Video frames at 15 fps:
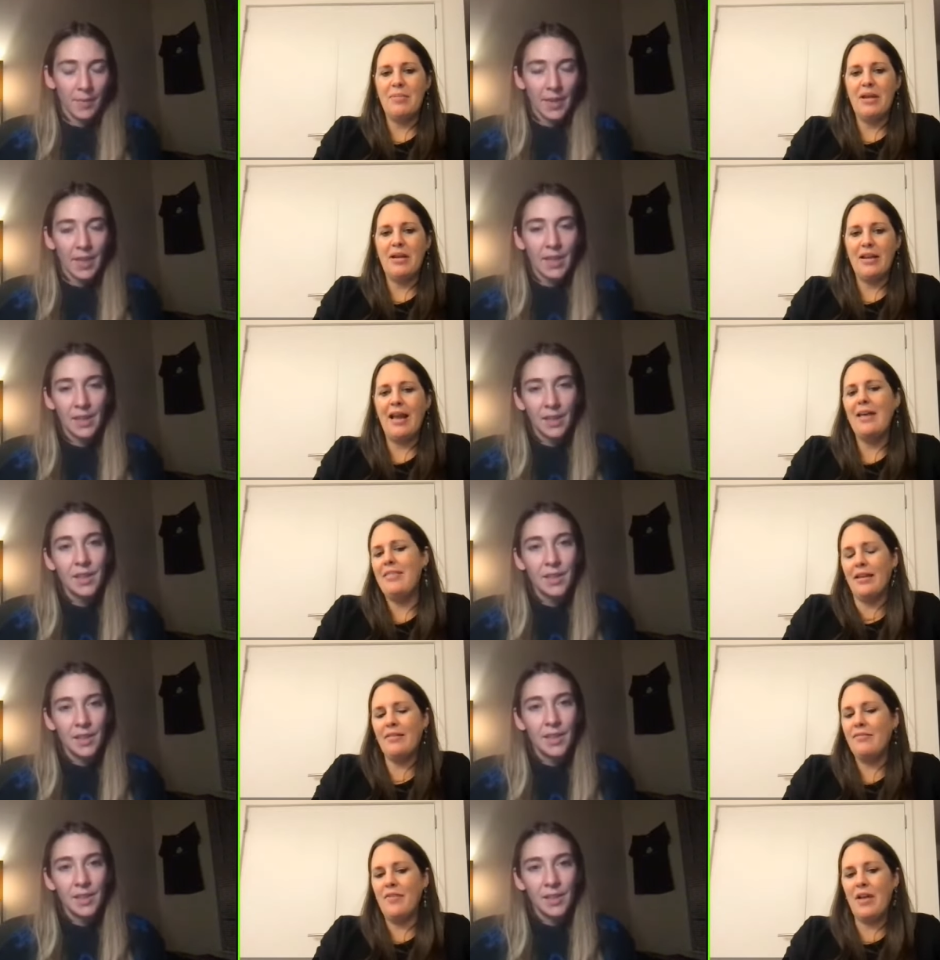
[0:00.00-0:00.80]
Speaker 1: But yeah, I
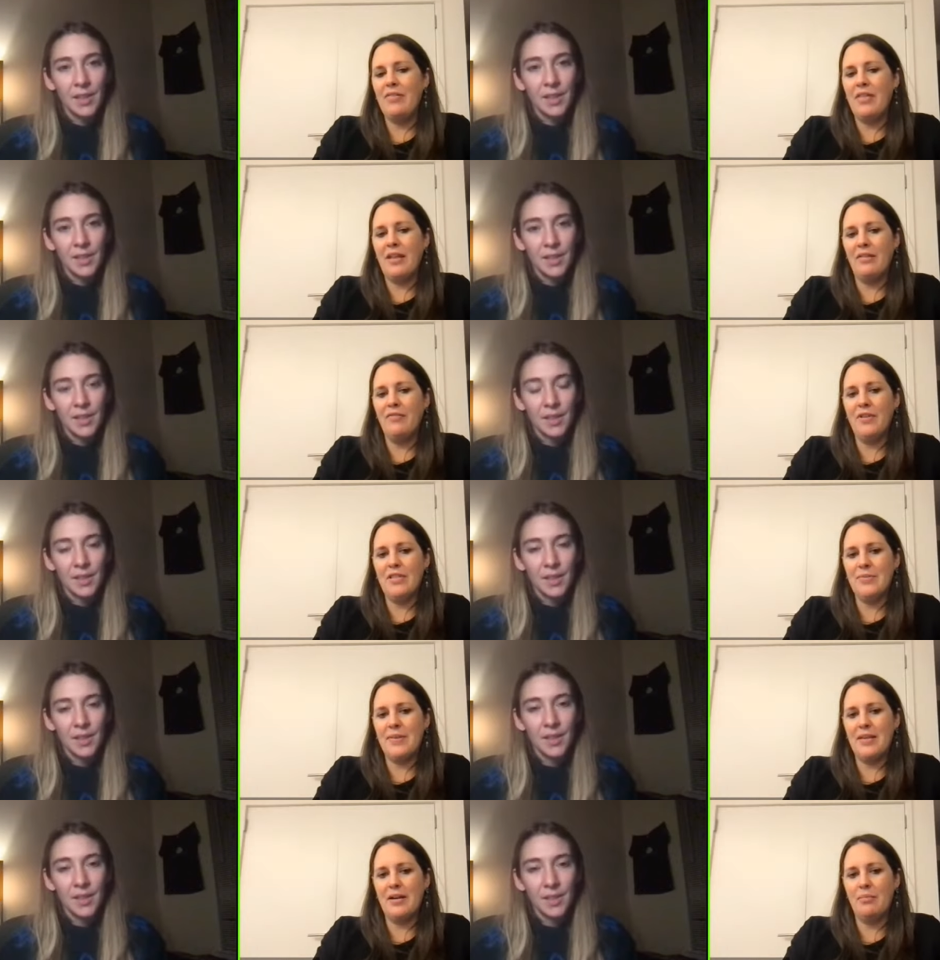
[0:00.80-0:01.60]
think if I think it
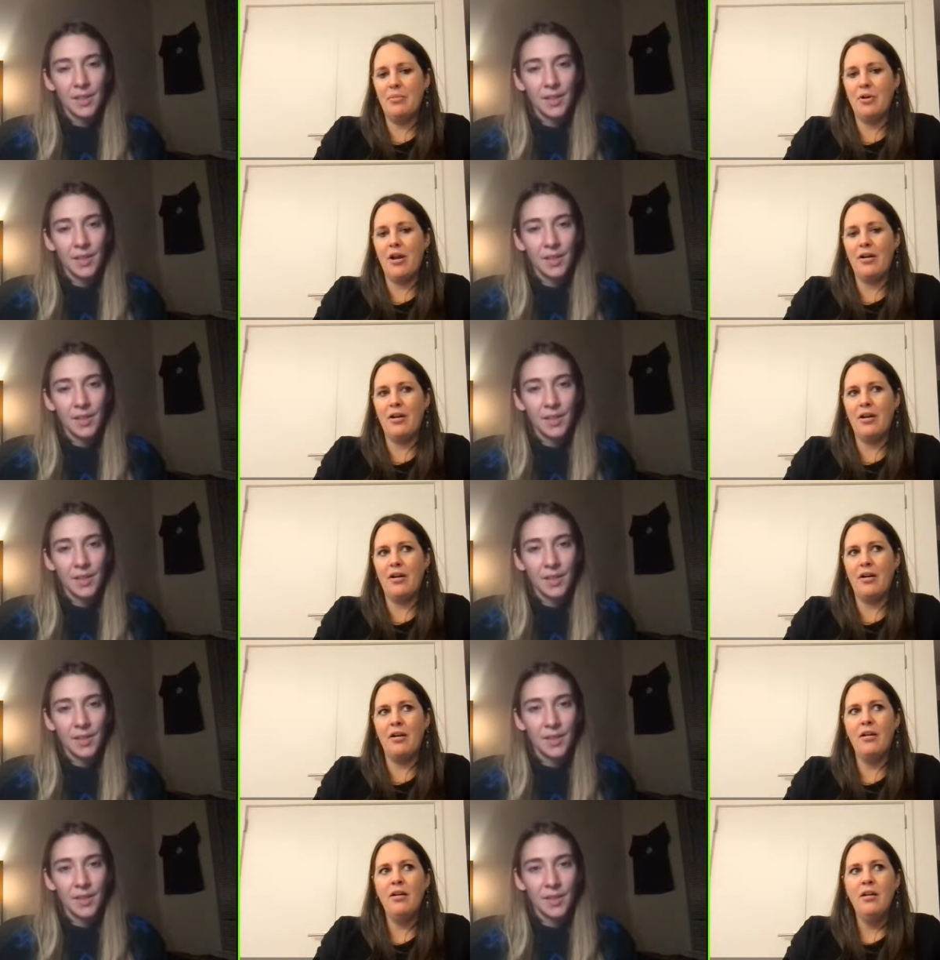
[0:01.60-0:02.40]
fits within a
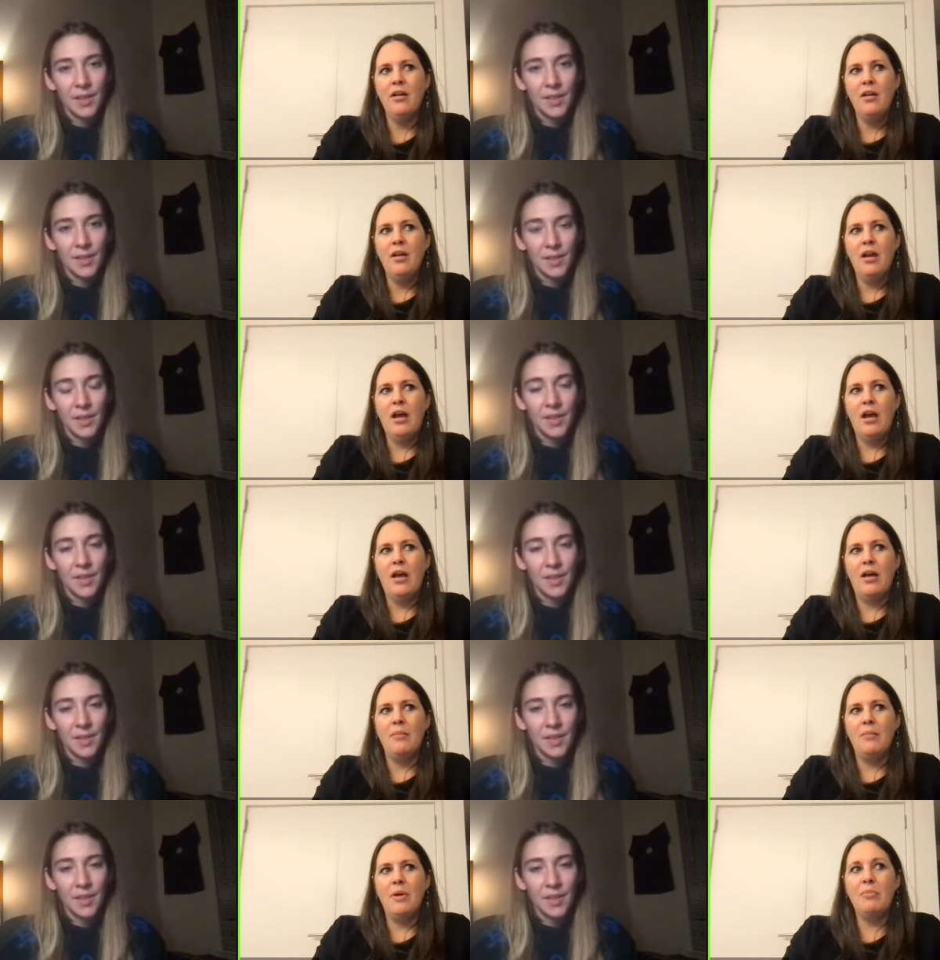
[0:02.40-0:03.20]
broader
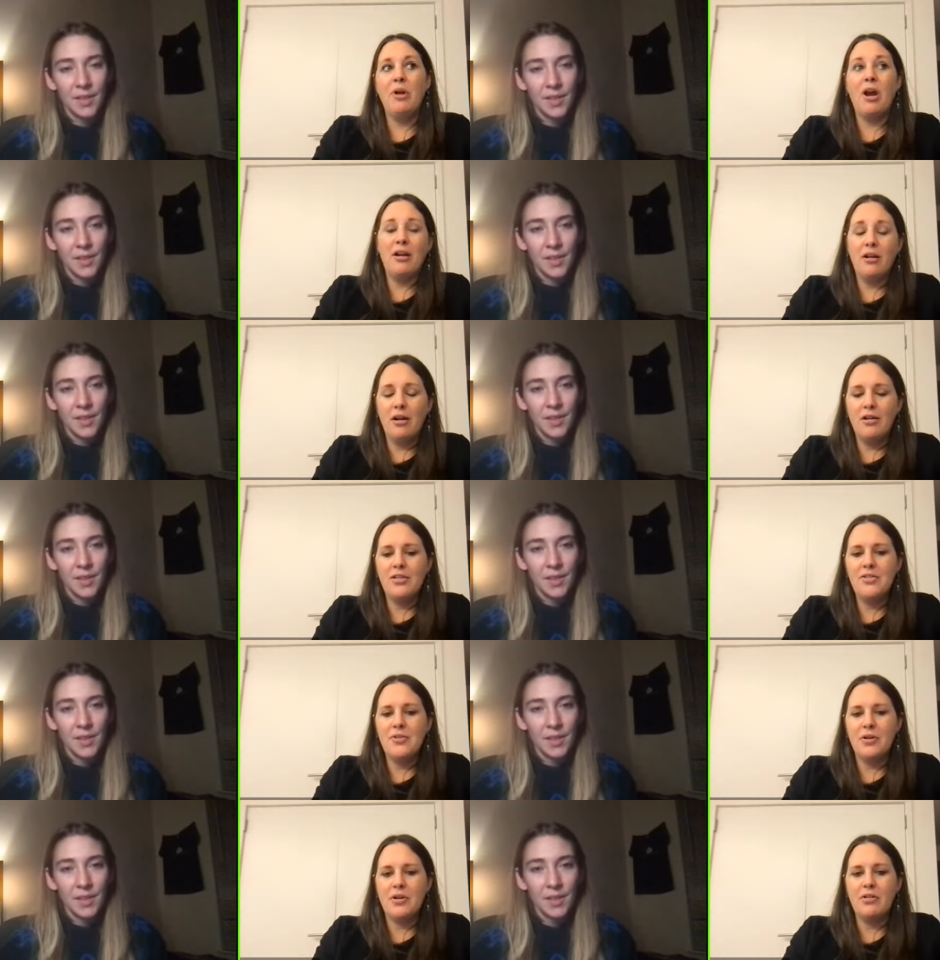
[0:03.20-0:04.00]
um, a broader art
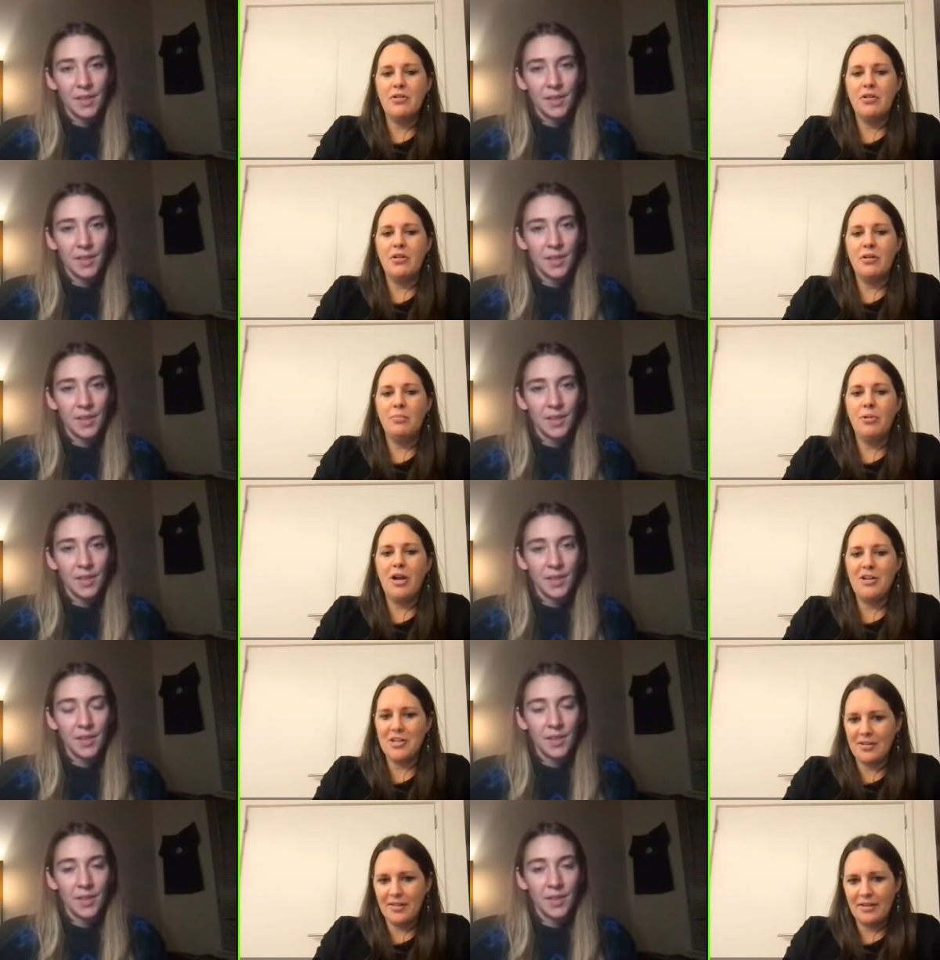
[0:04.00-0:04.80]
historical
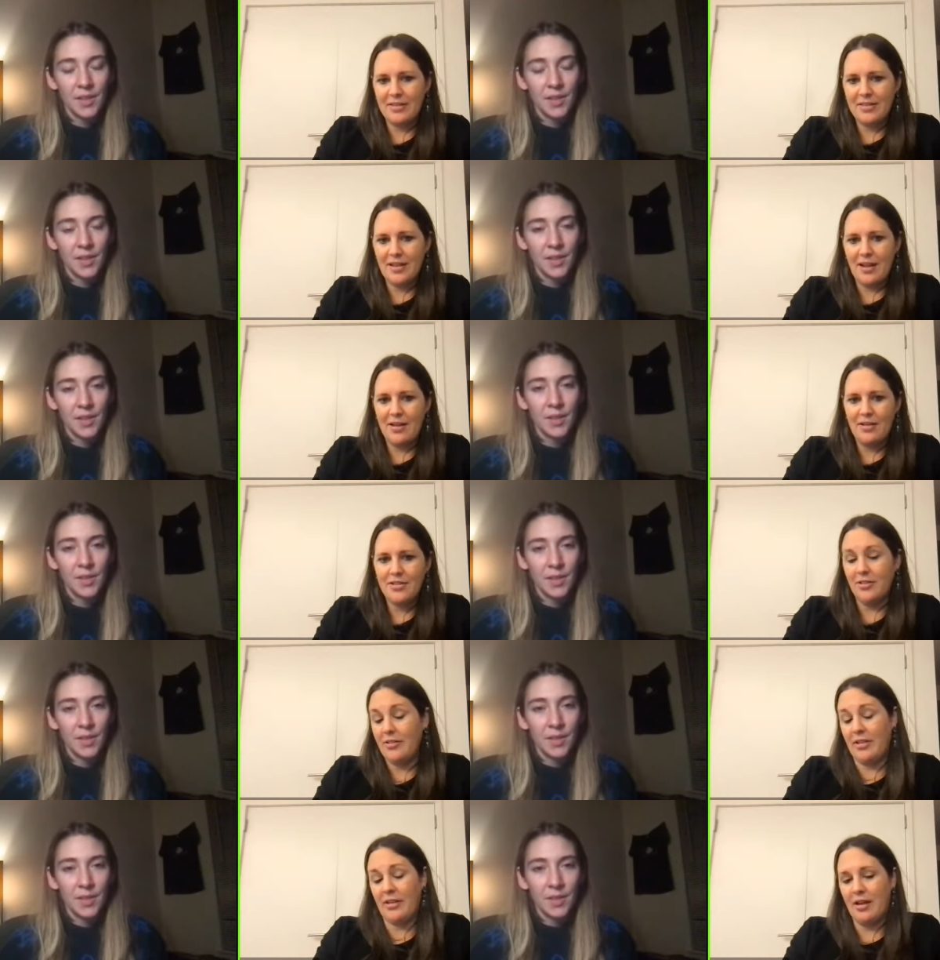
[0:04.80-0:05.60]
project that's not
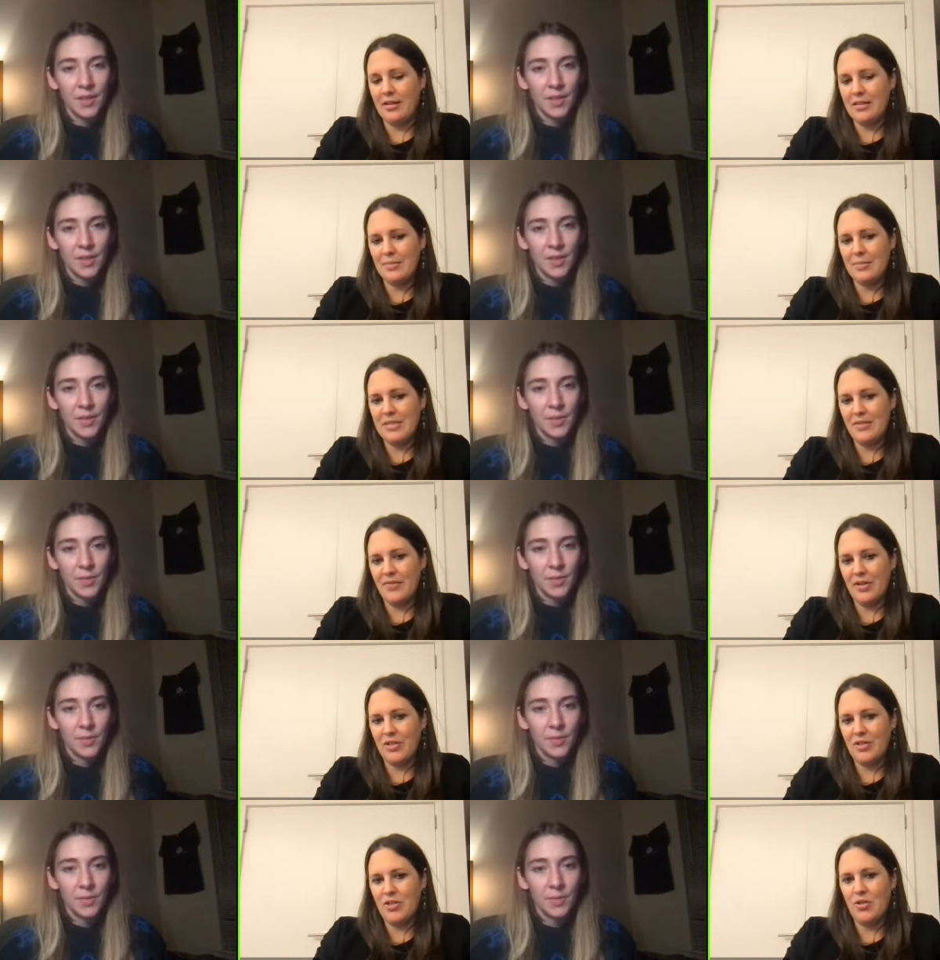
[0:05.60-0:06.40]
certainly not
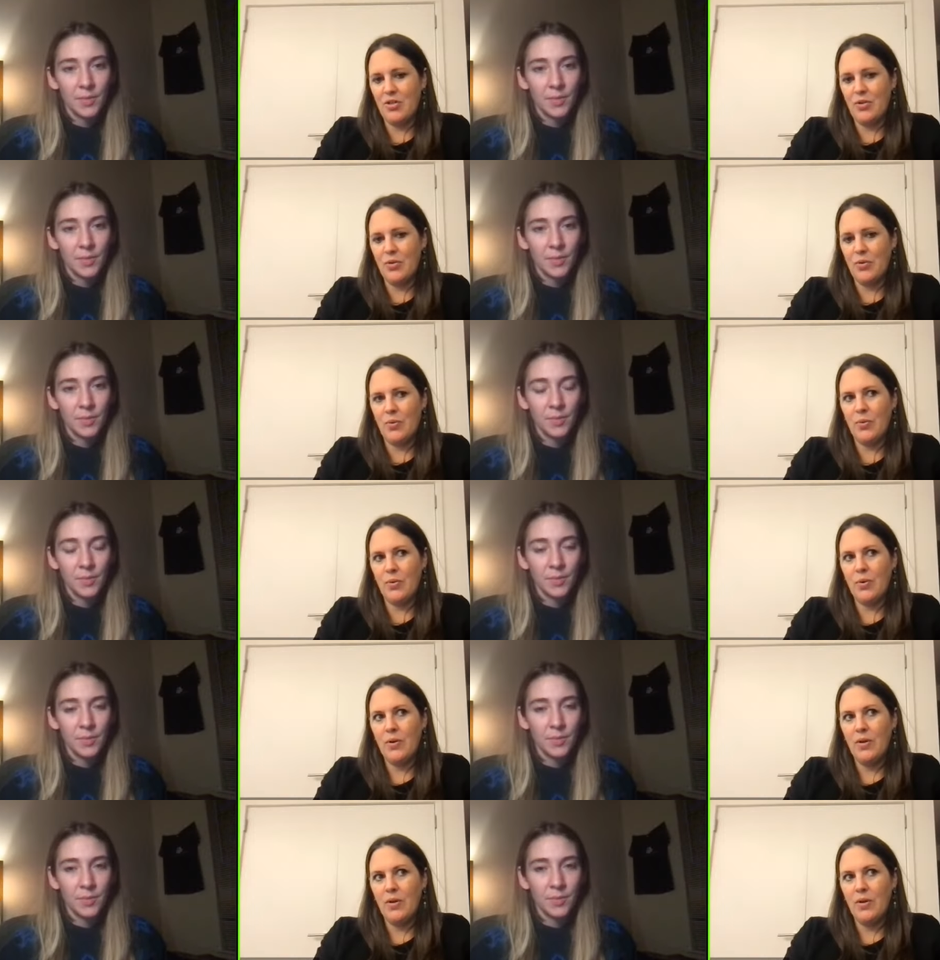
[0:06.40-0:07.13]
specific to